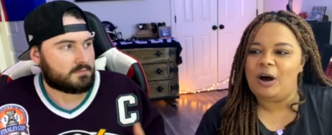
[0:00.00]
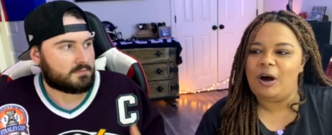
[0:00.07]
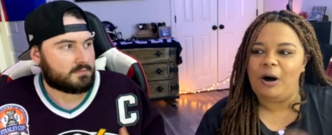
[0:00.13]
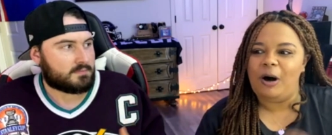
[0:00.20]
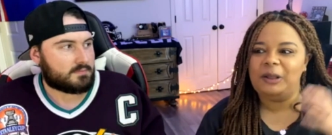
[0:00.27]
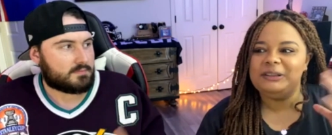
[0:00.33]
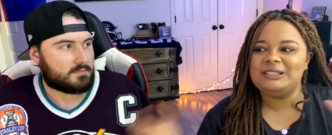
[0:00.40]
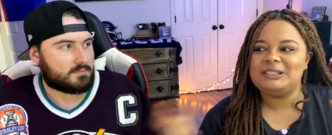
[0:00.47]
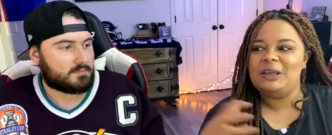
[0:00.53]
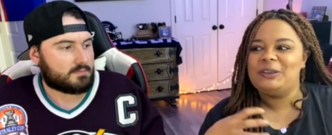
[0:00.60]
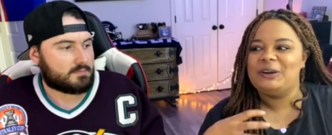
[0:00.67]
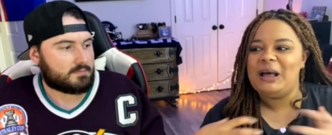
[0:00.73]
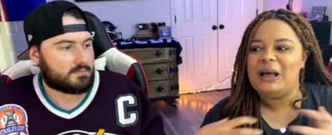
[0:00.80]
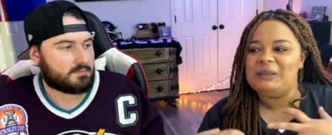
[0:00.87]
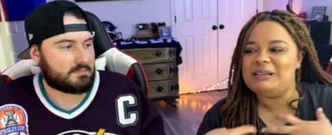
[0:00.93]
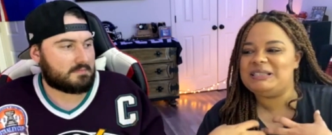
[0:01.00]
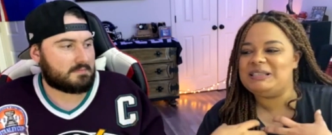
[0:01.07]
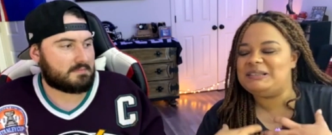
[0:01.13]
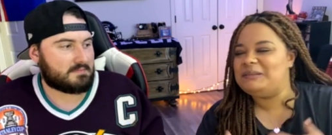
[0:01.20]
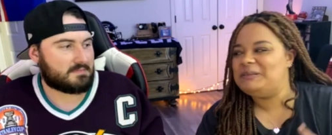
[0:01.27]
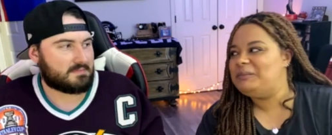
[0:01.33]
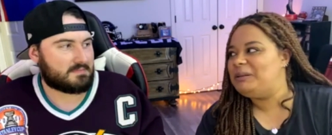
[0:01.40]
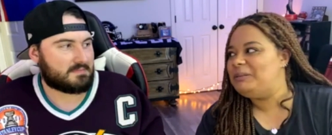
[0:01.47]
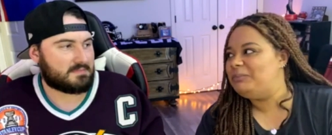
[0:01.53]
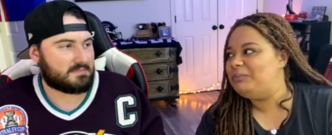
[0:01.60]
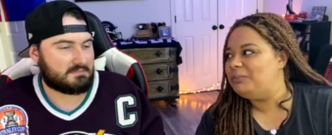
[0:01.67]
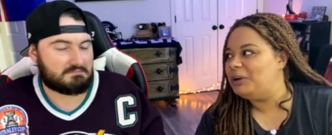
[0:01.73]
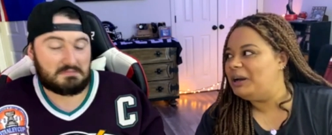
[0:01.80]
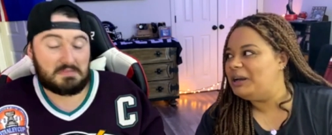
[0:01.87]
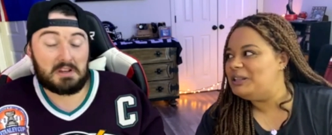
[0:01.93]
Speaker 1: all these other elements that seem to be
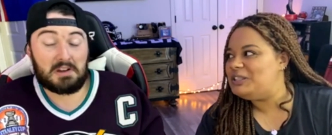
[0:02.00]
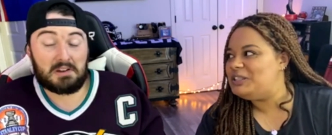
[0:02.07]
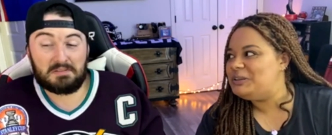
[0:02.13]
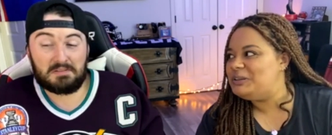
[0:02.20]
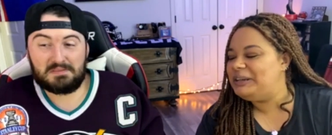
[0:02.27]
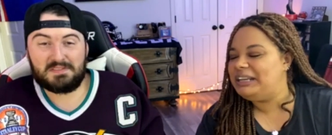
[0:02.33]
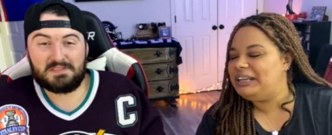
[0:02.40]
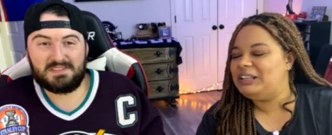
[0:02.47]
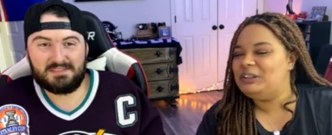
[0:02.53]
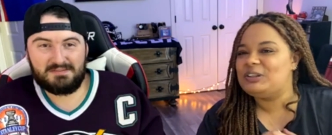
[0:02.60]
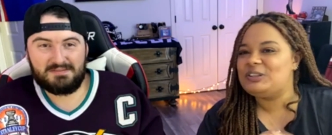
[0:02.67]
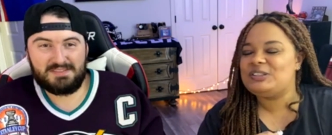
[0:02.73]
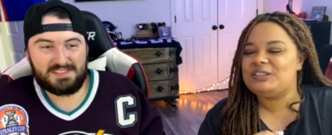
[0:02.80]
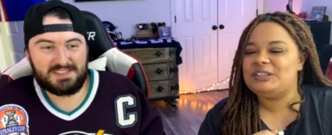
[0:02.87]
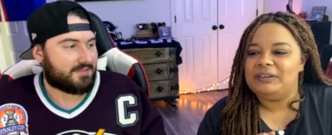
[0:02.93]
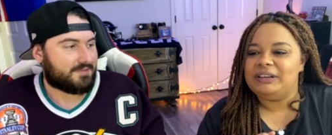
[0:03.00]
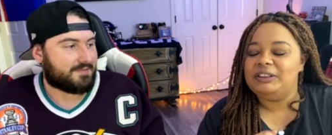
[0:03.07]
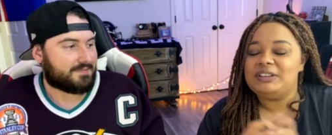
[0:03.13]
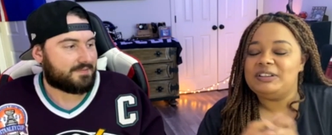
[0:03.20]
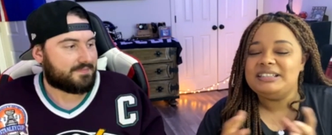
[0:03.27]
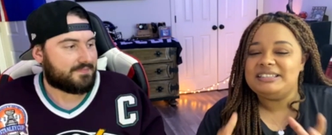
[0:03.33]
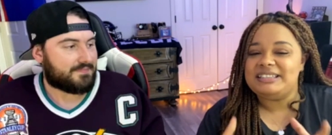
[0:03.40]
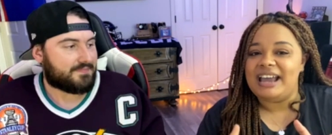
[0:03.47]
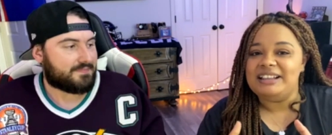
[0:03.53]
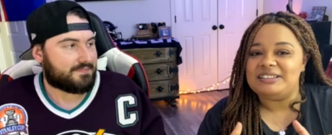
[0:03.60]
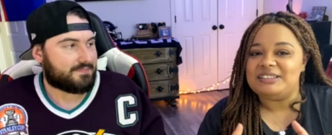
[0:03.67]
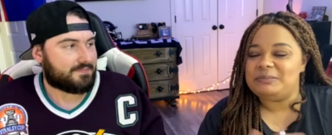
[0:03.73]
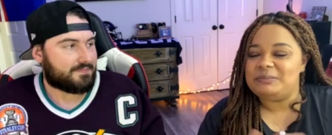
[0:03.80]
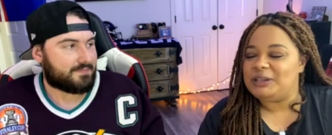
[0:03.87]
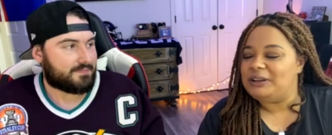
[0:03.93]
brought yeah. into it, it looks it looks intense
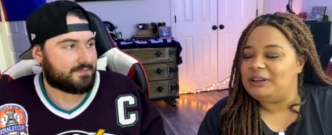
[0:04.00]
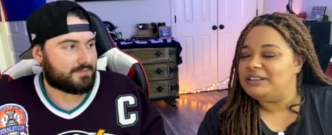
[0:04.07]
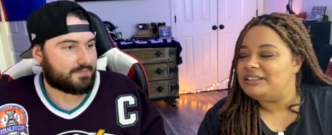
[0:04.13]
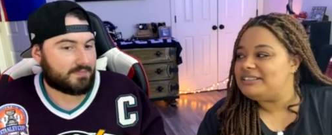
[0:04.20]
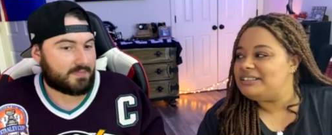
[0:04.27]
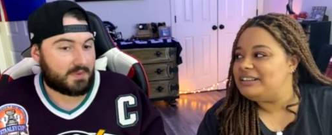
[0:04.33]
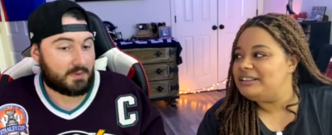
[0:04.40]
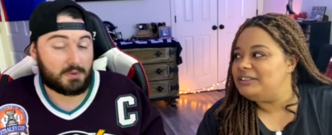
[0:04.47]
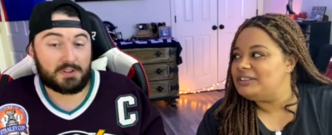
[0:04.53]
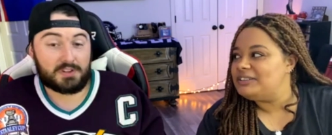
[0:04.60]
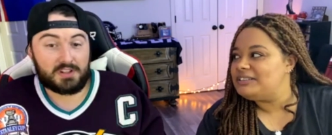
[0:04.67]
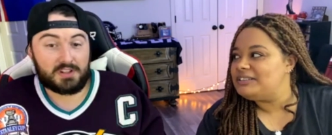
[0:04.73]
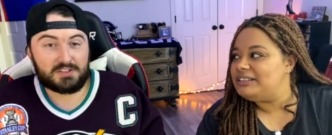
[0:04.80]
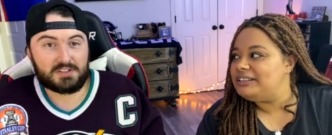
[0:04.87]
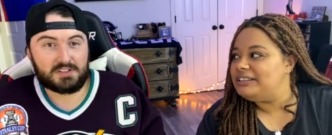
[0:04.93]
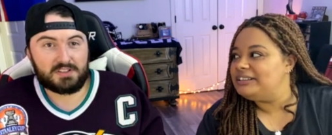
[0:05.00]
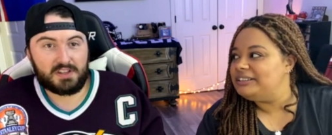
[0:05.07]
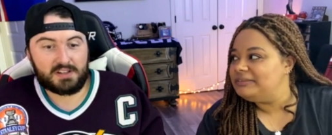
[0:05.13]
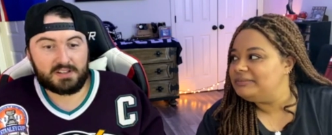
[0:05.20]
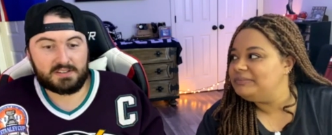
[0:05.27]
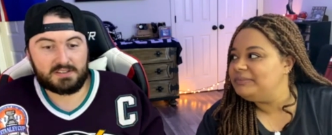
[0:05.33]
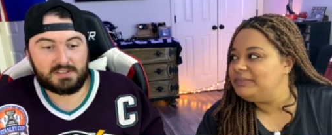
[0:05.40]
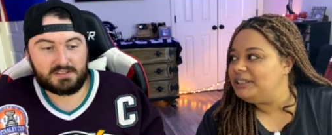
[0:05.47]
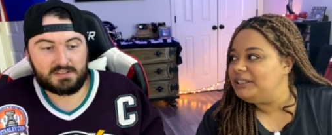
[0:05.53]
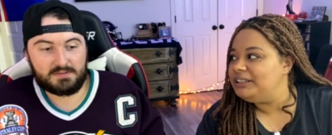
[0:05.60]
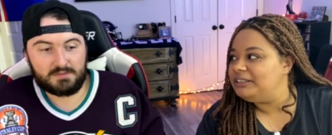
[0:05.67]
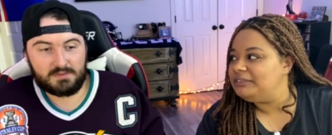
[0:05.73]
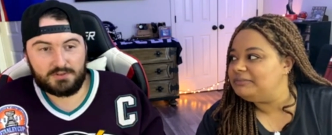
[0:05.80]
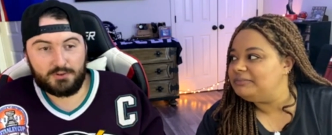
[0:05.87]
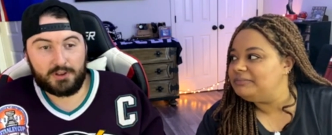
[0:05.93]
to be honest. It, it really looks does like, intense. Yeah,
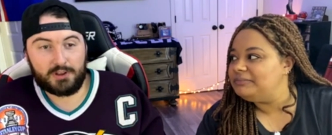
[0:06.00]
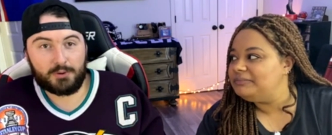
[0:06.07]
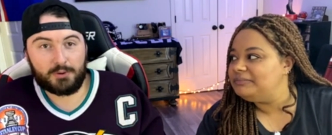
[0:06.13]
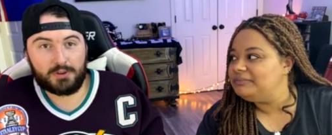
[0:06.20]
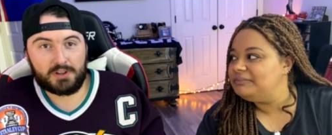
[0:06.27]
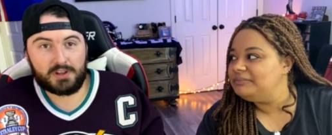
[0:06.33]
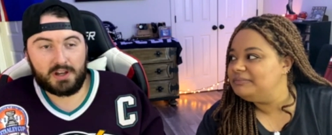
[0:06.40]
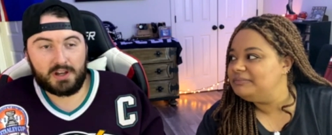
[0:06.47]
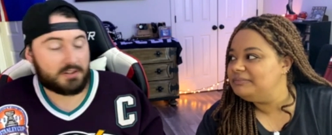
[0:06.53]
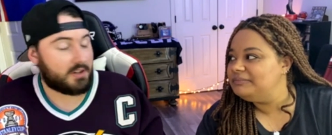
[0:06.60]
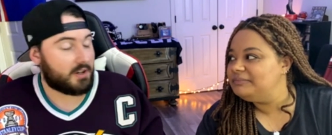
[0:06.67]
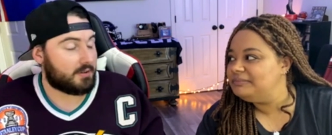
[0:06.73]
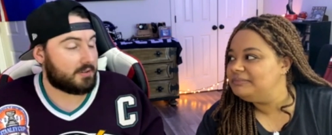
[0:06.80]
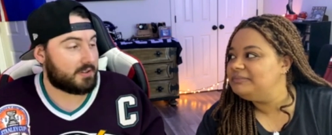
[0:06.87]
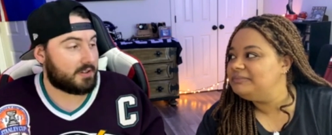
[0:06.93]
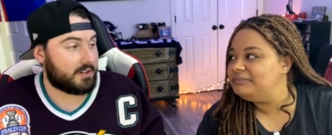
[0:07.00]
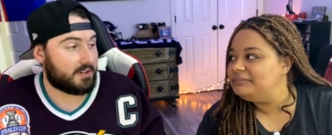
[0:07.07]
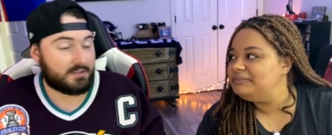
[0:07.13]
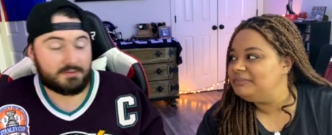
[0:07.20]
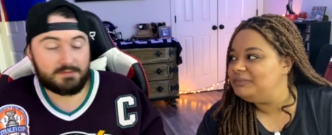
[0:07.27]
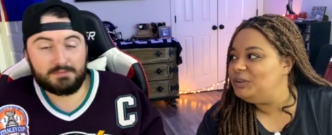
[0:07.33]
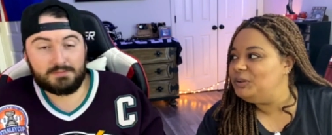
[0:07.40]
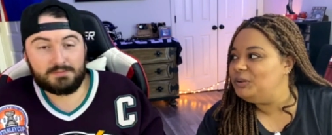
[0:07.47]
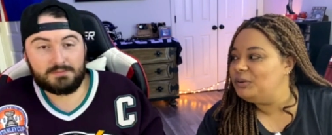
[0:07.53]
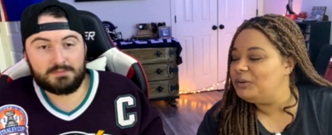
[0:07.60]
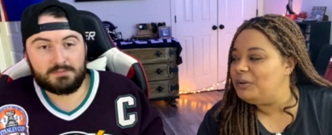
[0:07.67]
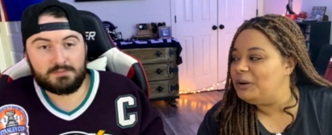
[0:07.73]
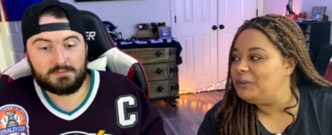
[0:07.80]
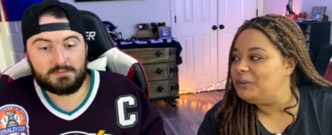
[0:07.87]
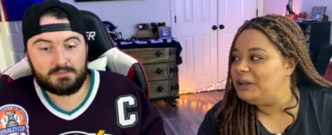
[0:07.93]
the
Speaker 2: trailer really got you going there.
Speaker 1: You're gonna
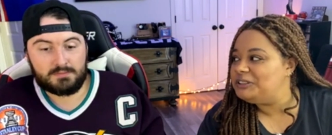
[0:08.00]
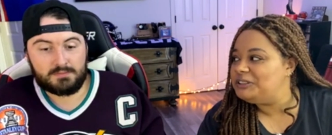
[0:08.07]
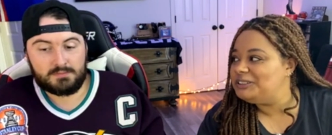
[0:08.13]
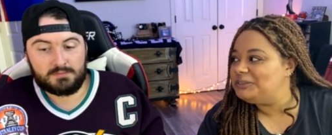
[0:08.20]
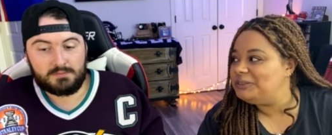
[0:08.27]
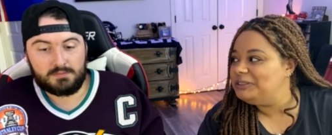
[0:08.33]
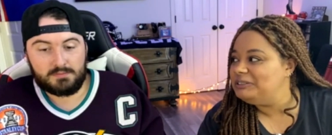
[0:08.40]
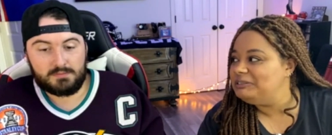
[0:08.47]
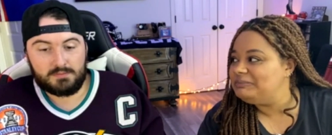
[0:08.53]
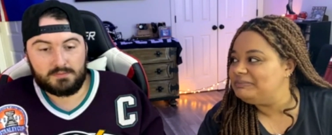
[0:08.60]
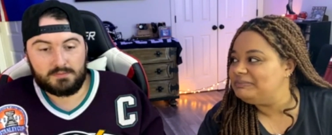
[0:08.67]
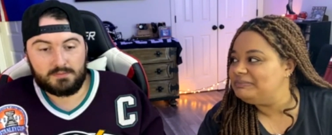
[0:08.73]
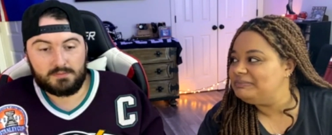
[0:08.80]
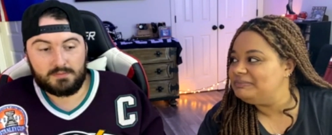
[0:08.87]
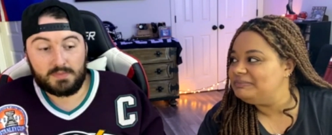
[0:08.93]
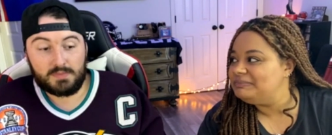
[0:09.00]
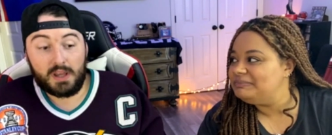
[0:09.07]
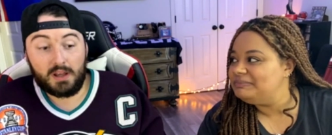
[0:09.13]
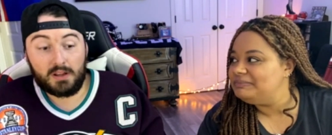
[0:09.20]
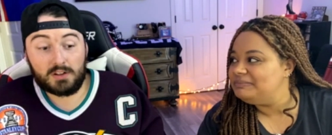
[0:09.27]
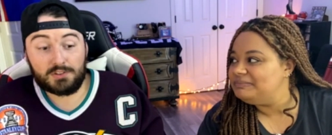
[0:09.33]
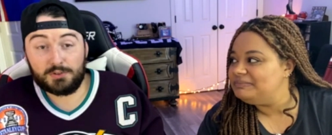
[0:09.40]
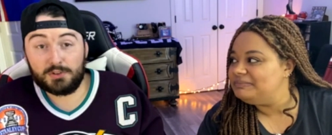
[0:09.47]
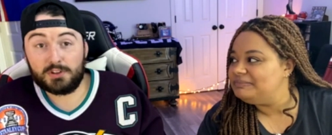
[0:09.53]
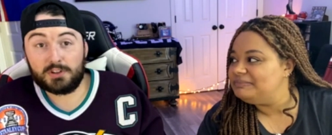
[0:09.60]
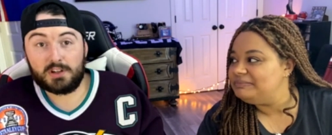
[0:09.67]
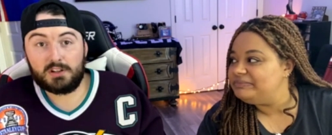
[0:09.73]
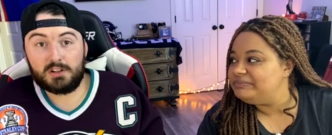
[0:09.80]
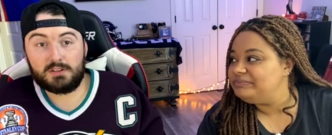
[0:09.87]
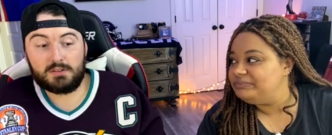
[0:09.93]
want to watch this one
Speaker 2: yeah, it looks really
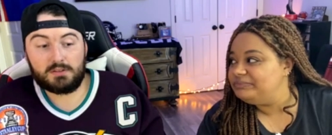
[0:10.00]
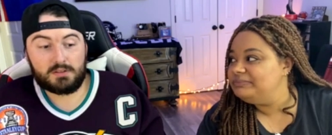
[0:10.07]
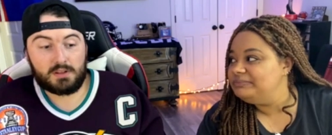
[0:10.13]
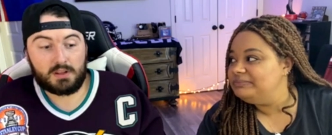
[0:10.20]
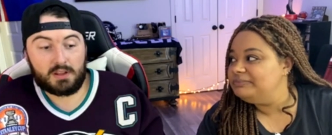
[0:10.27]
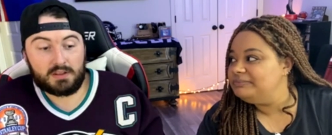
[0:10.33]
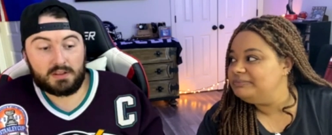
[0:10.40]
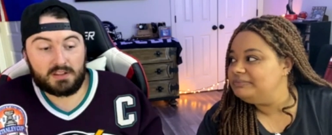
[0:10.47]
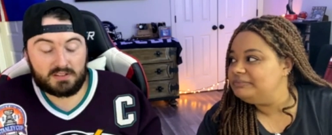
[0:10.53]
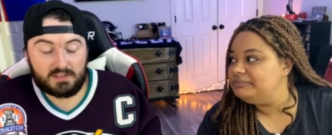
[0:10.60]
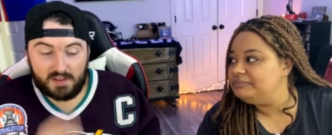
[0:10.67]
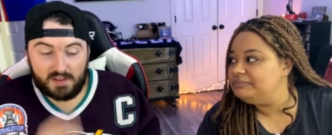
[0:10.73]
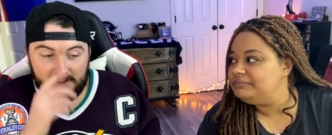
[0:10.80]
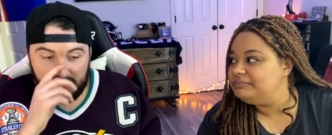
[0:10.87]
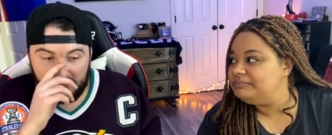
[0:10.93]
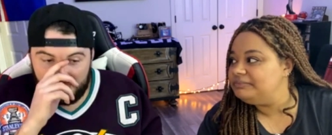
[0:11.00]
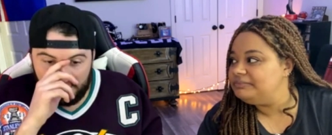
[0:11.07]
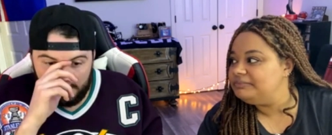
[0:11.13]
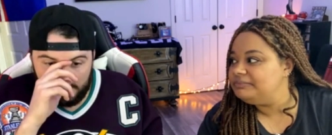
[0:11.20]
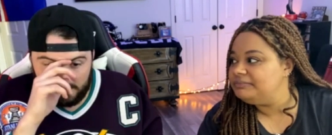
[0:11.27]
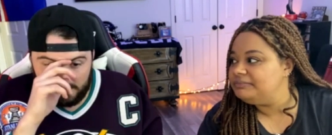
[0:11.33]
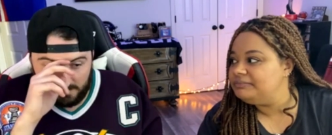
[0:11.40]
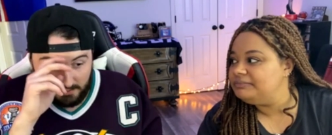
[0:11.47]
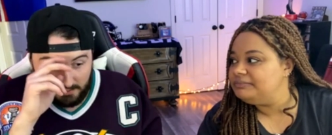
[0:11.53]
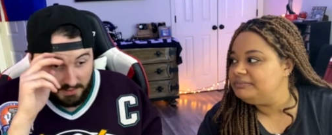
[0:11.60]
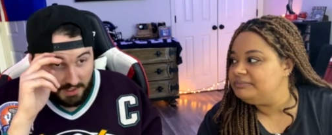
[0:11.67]
good. Mm-hmm. it definitely has my attention. I've, I